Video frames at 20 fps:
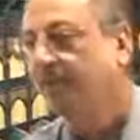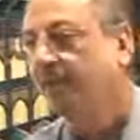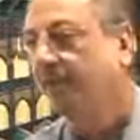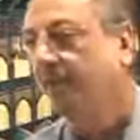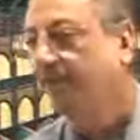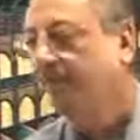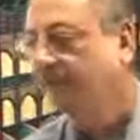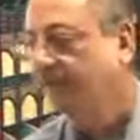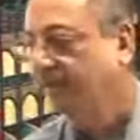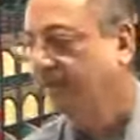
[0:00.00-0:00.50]

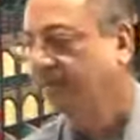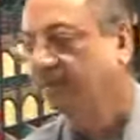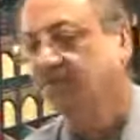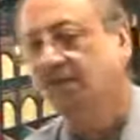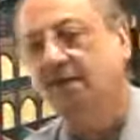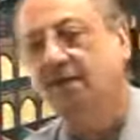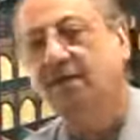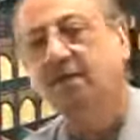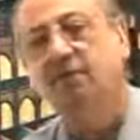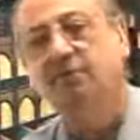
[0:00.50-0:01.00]
But
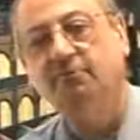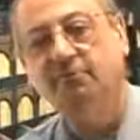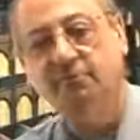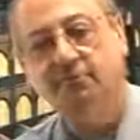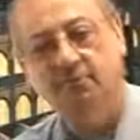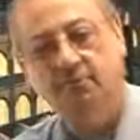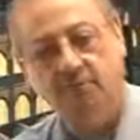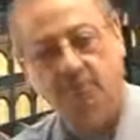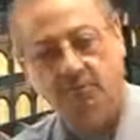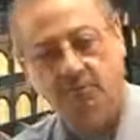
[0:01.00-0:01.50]
inshallah, we
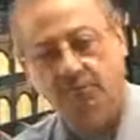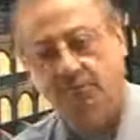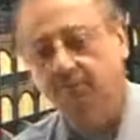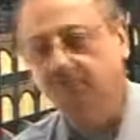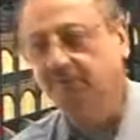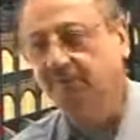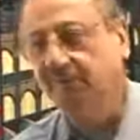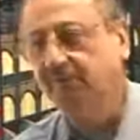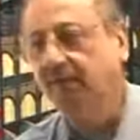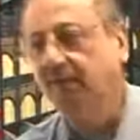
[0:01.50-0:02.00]
know
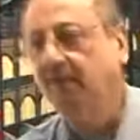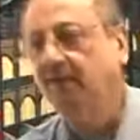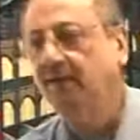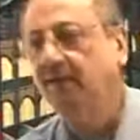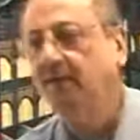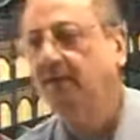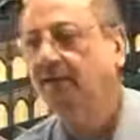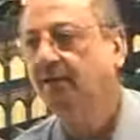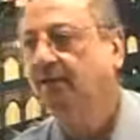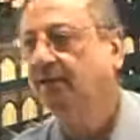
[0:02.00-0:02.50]
mubtada
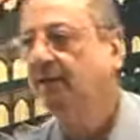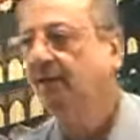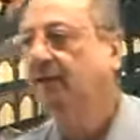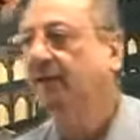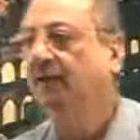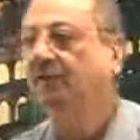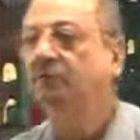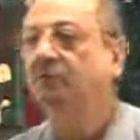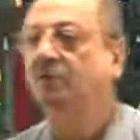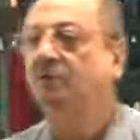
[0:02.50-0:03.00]
and
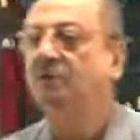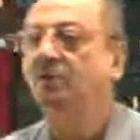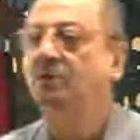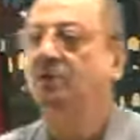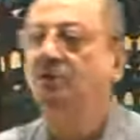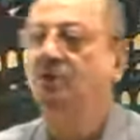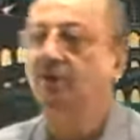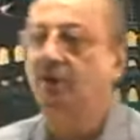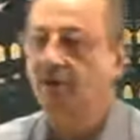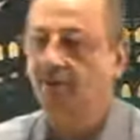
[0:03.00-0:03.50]
we know
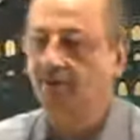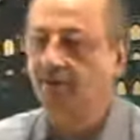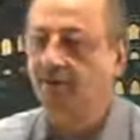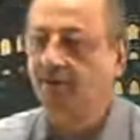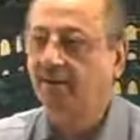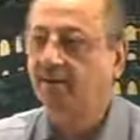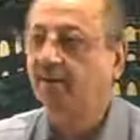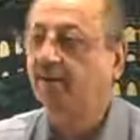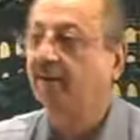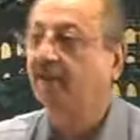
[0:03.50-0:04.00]
khabar.
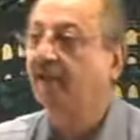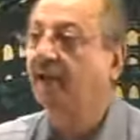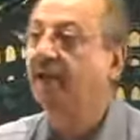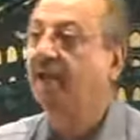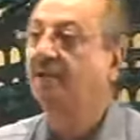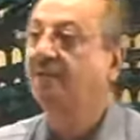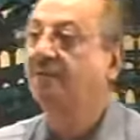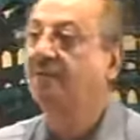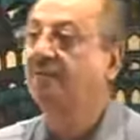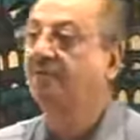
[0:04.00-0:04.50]
And
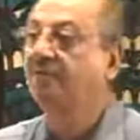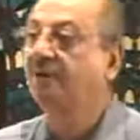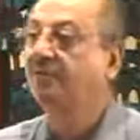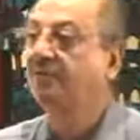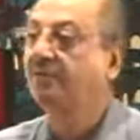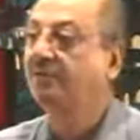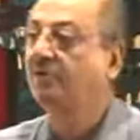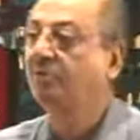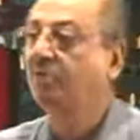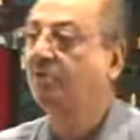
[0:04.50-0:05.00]
remember, when
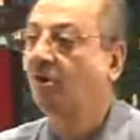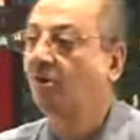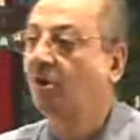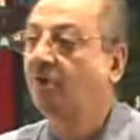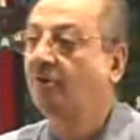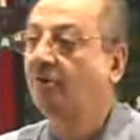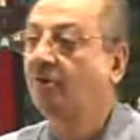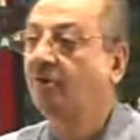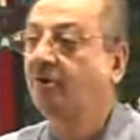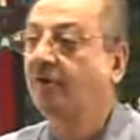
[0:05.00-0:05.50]
you talk
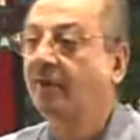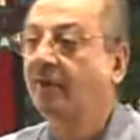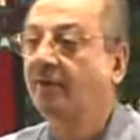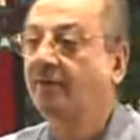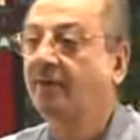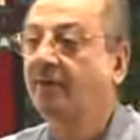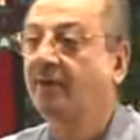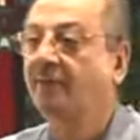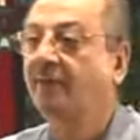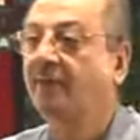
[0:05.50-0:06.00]
about khabar,
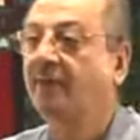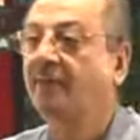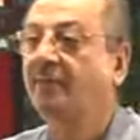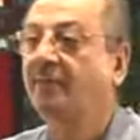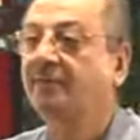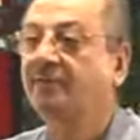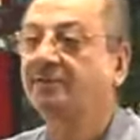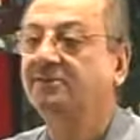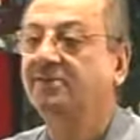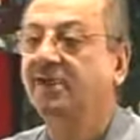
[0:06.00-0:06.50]
khabar
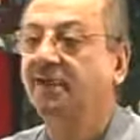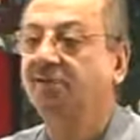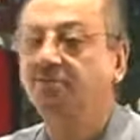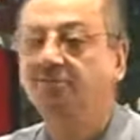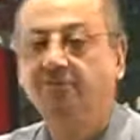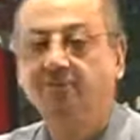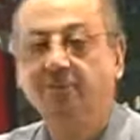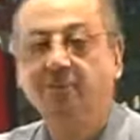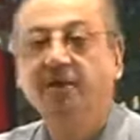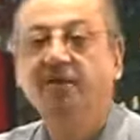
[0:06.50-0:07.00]
is of
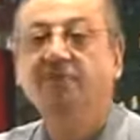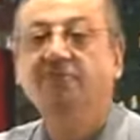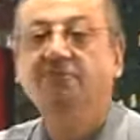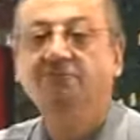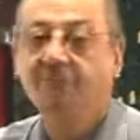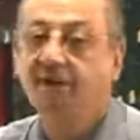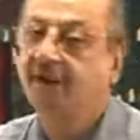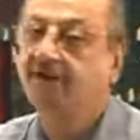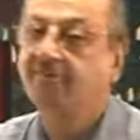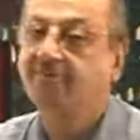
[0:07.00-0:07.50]

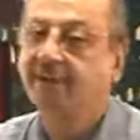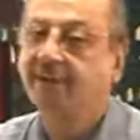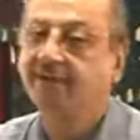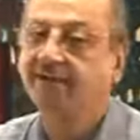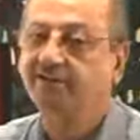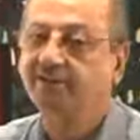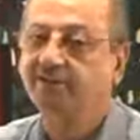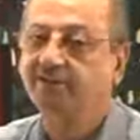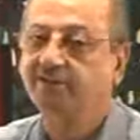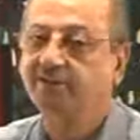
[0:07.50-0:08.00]
5
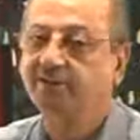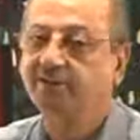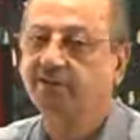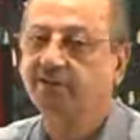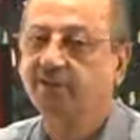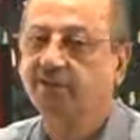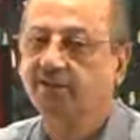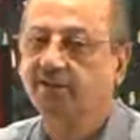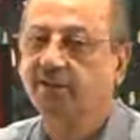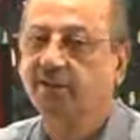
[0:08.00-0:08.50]
kinds.
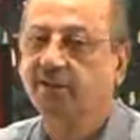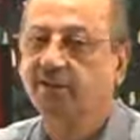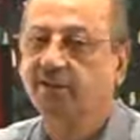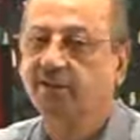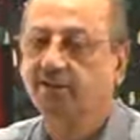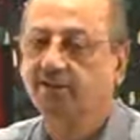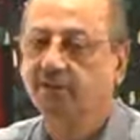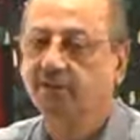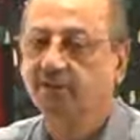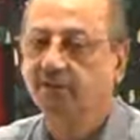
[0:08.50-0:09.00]
Huh?
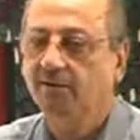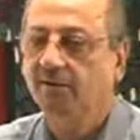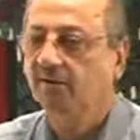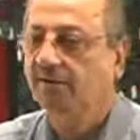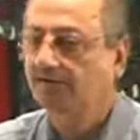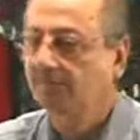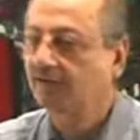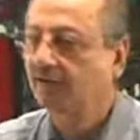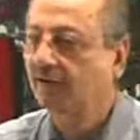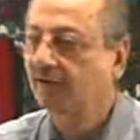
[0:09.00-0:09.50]

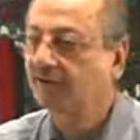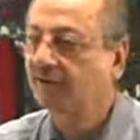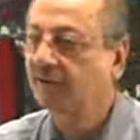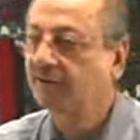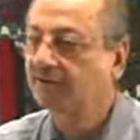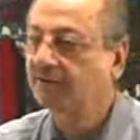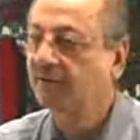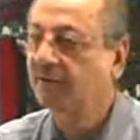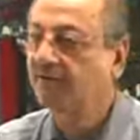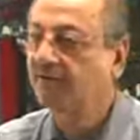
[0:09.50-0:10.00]
Khabar is
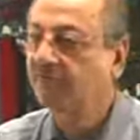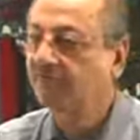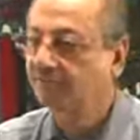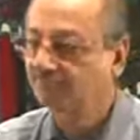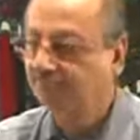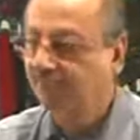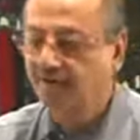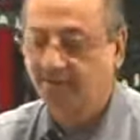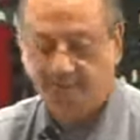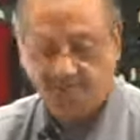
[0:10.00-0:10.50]
of
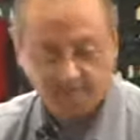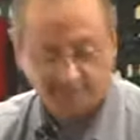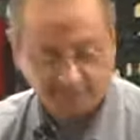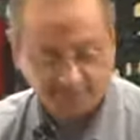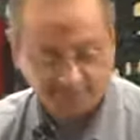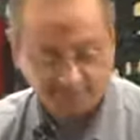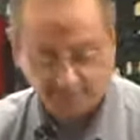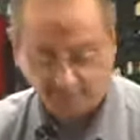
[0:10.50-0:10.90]
5 kinds.